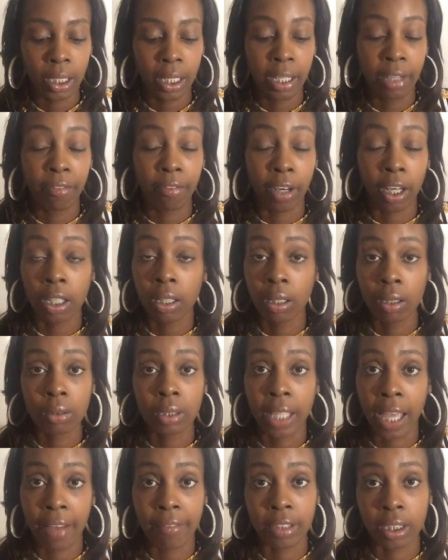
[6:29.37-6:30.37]
And
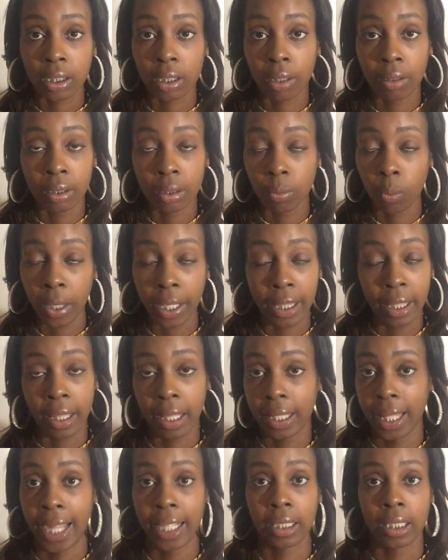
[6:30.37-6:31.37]
Virgos have a certain way that
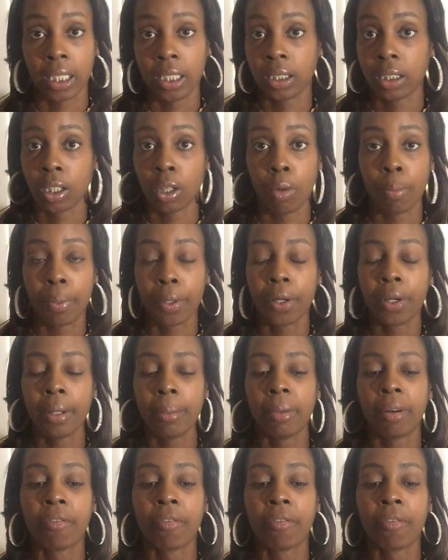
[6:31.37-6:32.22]
they like things to go, period.